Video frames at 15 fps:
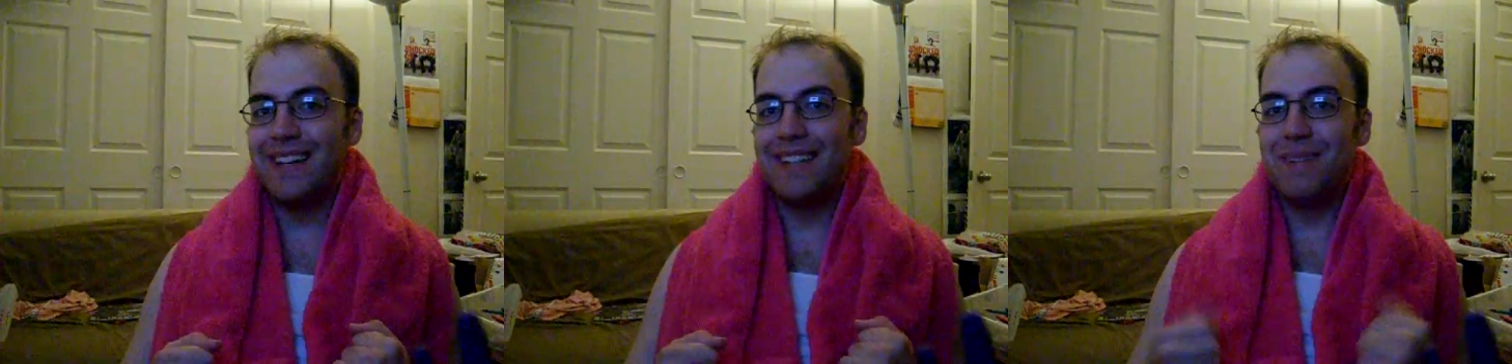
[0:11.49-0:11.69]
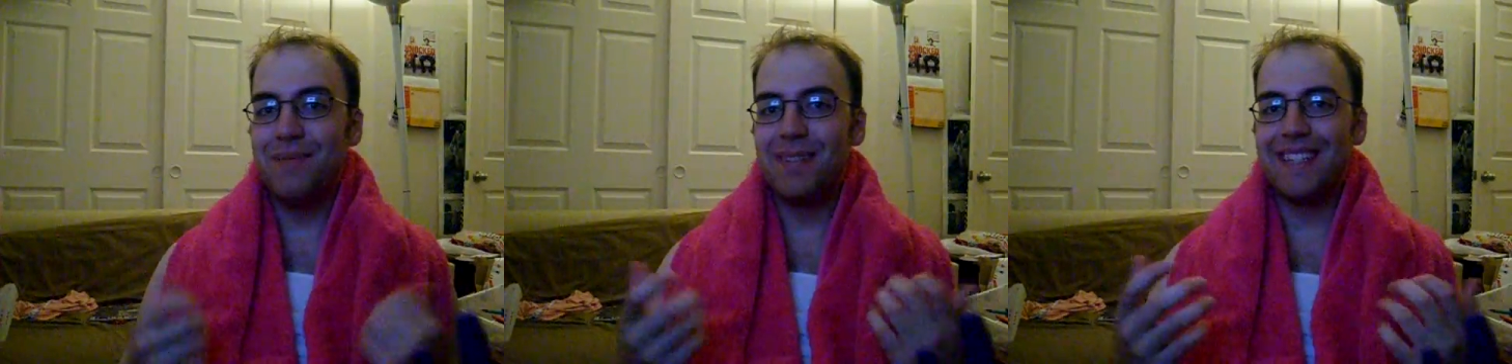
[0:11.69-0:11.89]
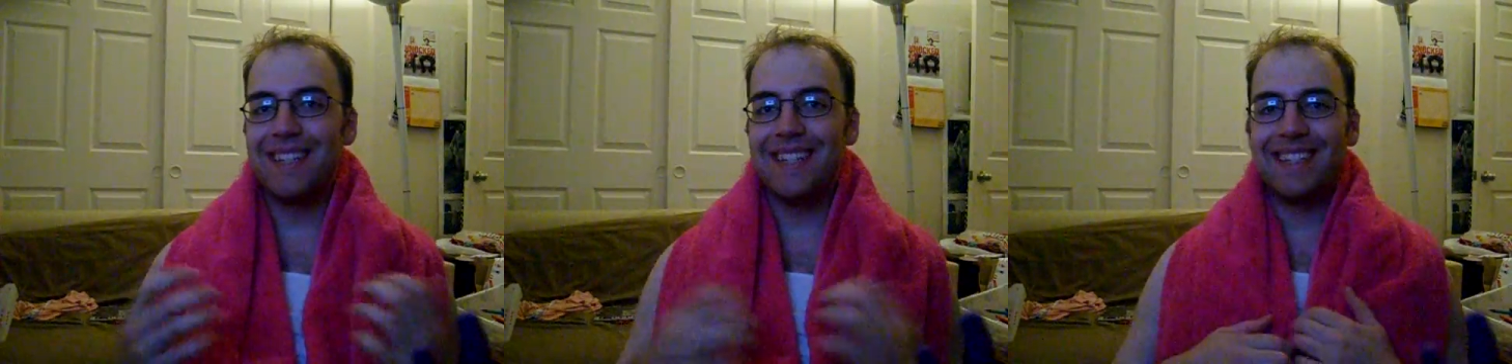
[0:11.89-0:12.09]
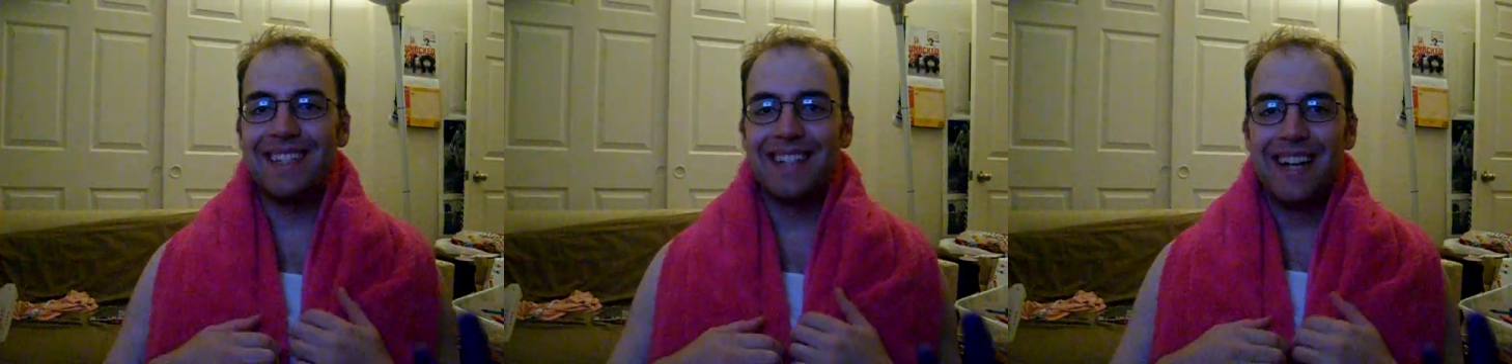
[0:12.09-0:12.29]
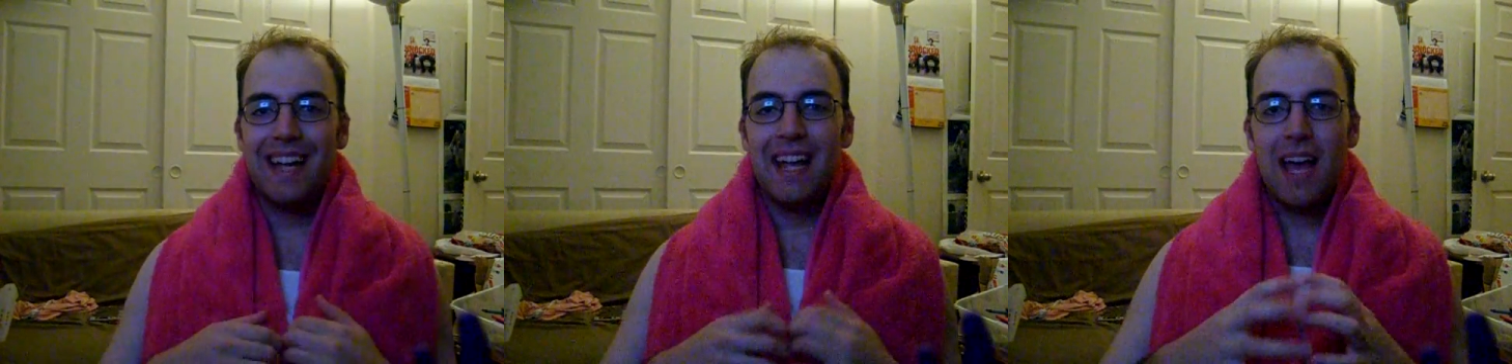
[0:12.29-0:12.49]
nemesis.
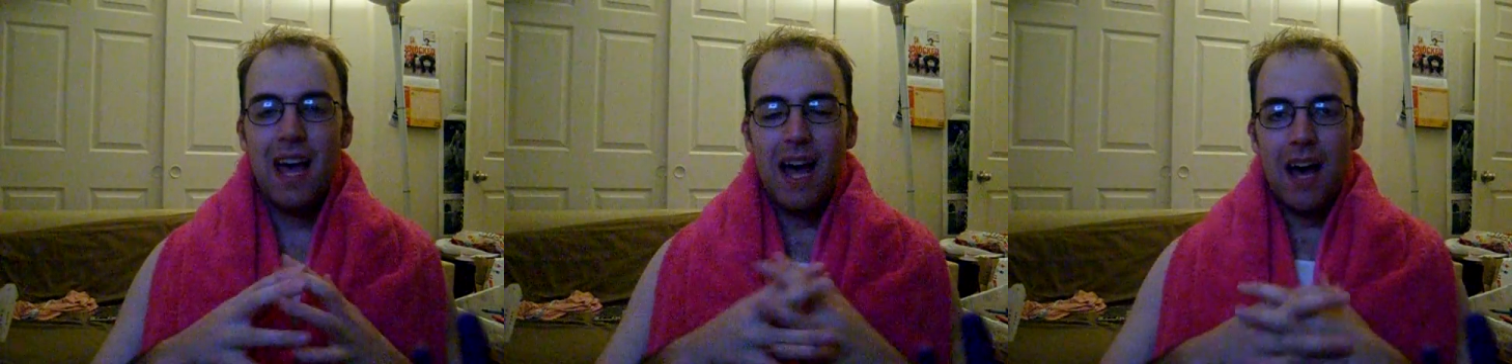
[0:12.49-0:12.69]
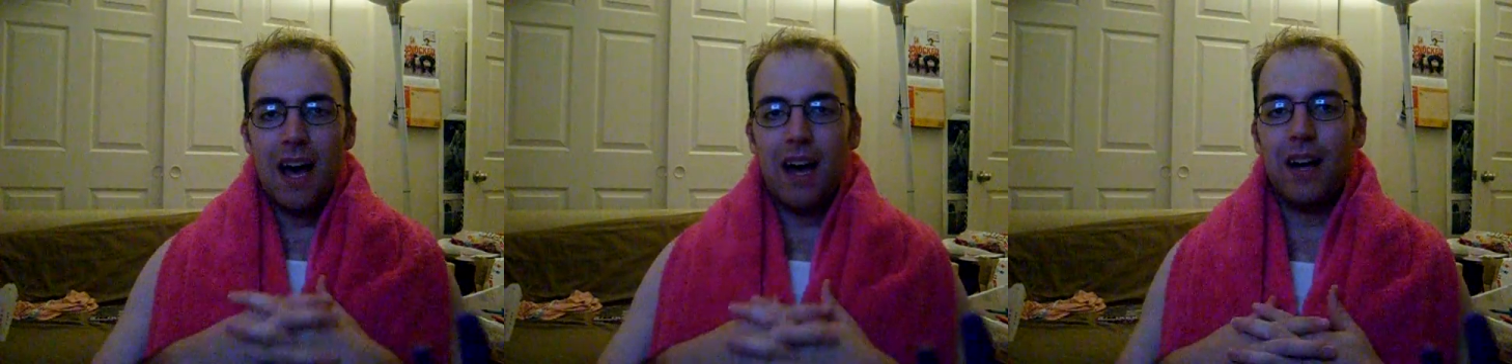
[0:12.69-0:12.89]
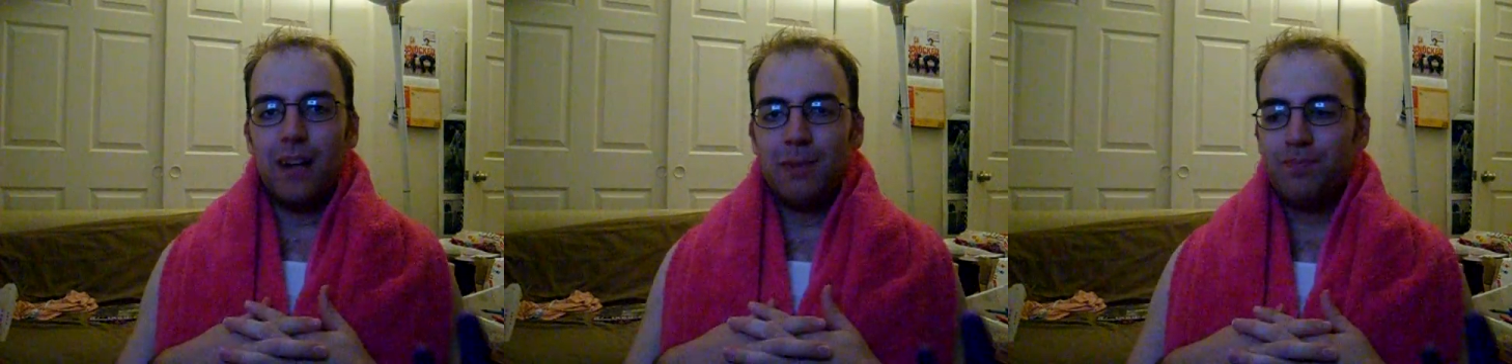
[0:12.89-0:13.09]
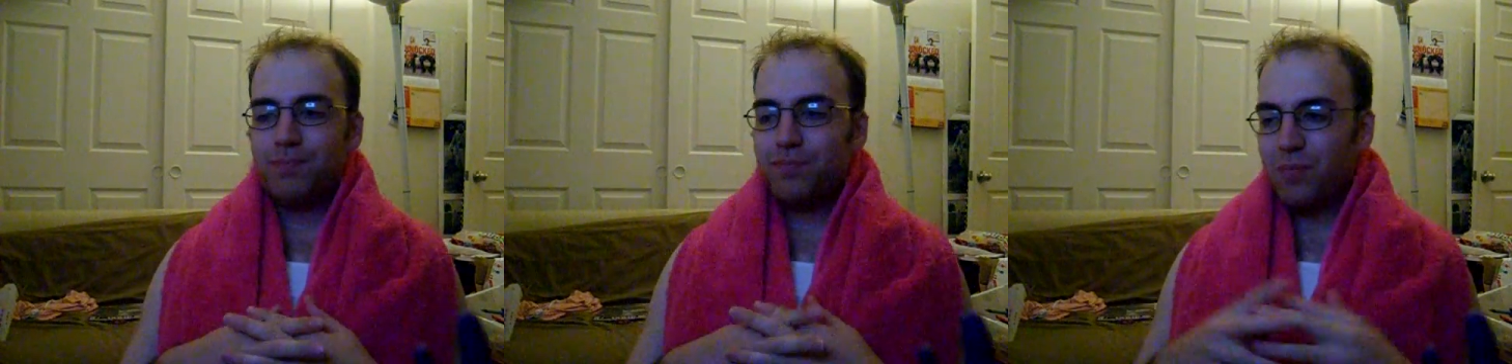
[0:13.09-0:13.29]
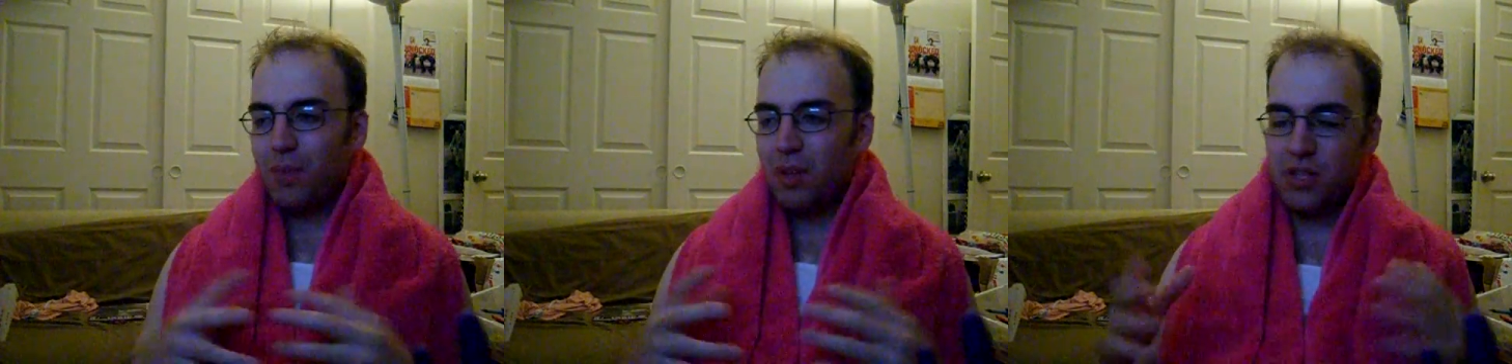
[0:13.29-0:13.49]

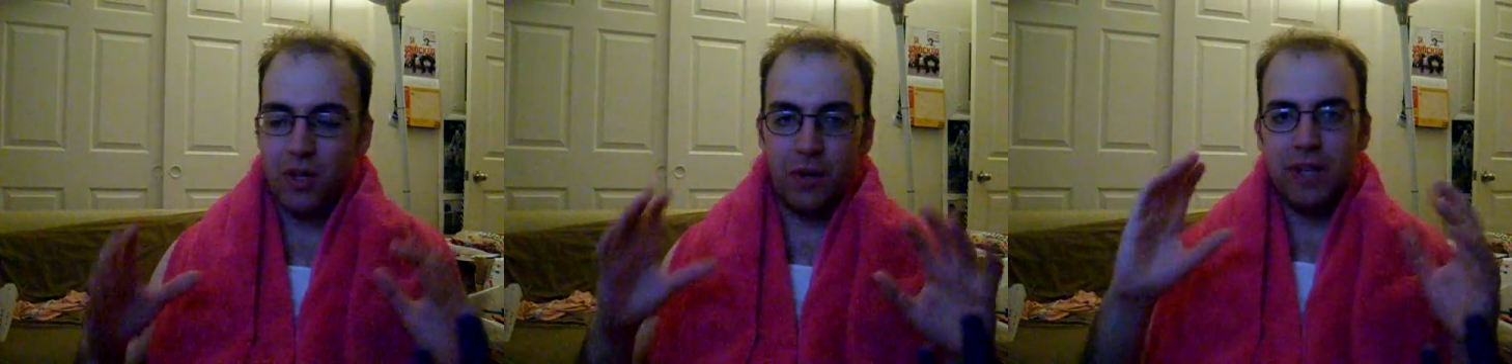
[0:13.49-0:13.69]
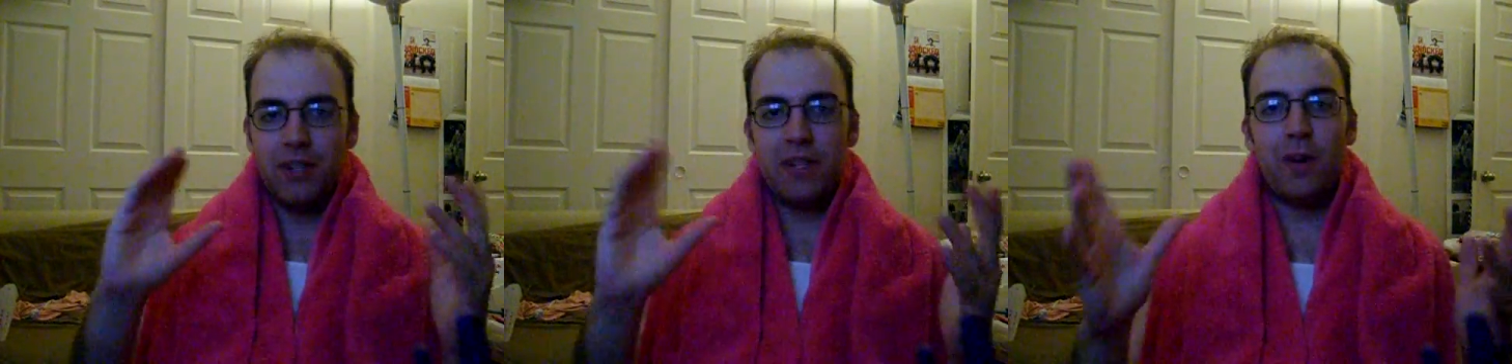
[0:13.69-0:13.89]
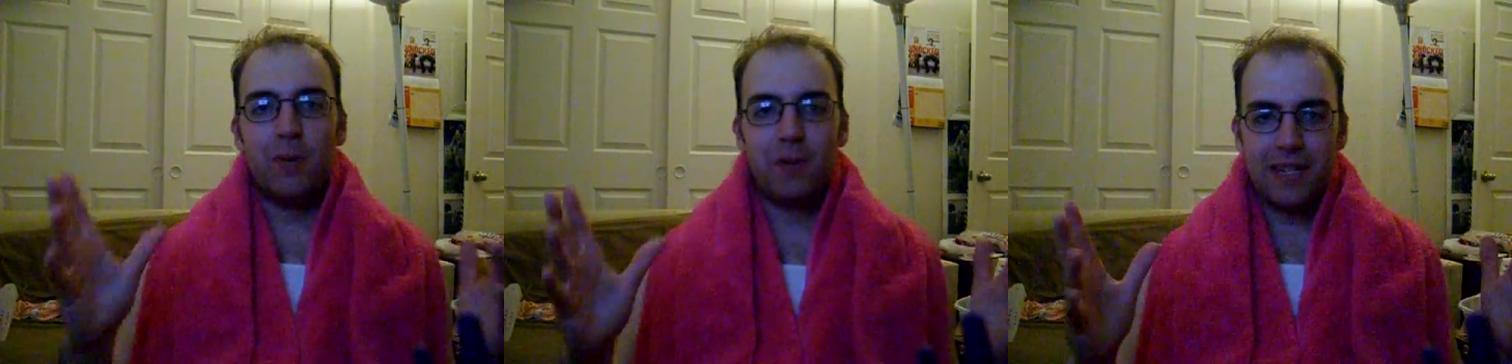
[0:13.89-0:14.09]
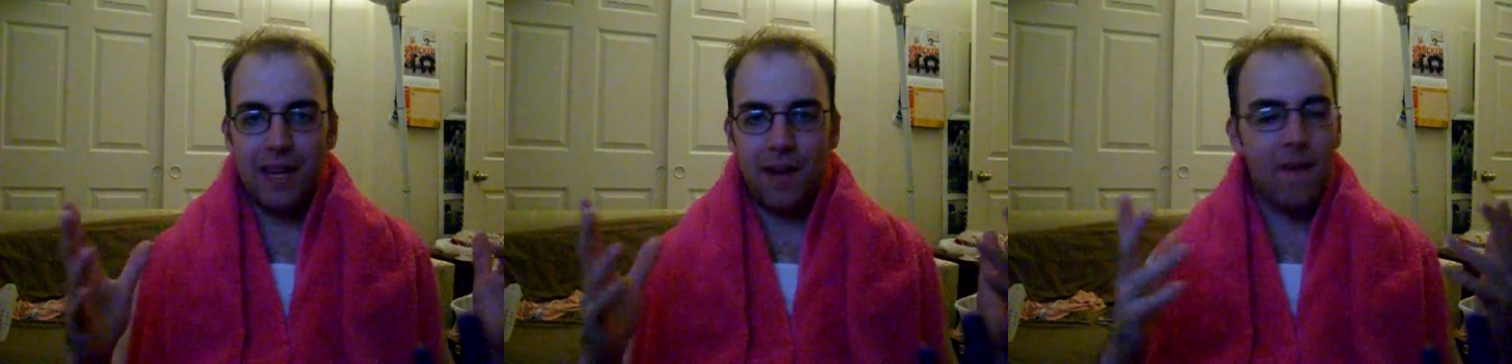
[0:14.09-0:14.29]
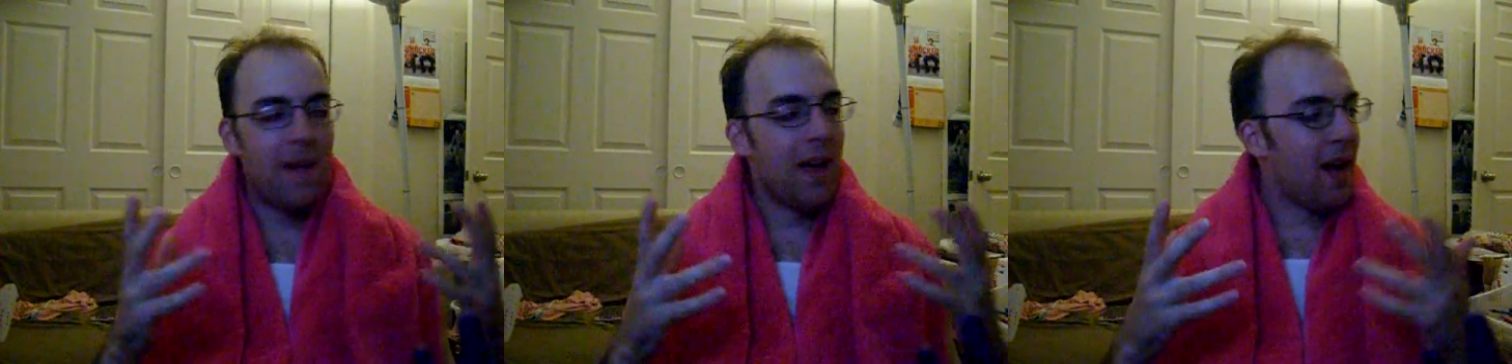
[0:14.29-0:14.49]
So here's how it went
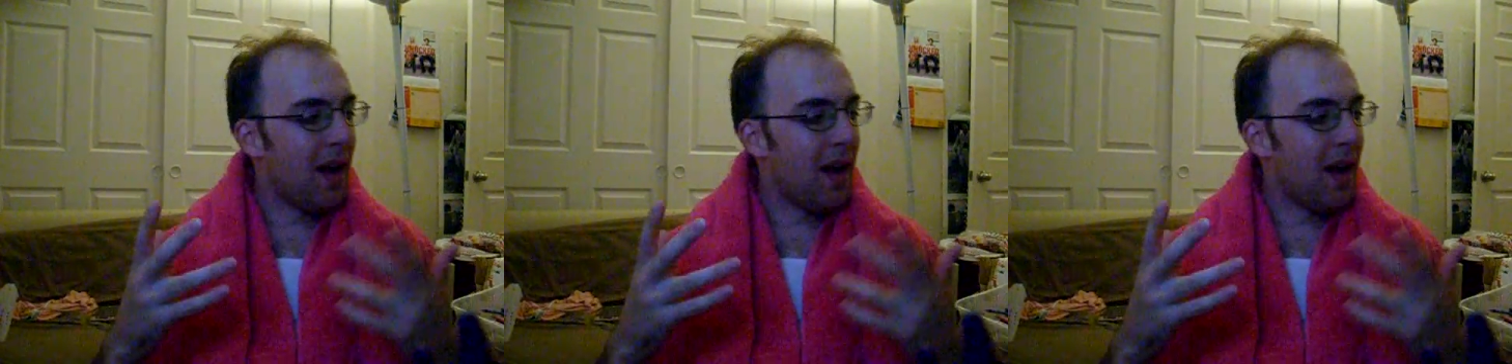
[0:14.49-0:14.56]
down.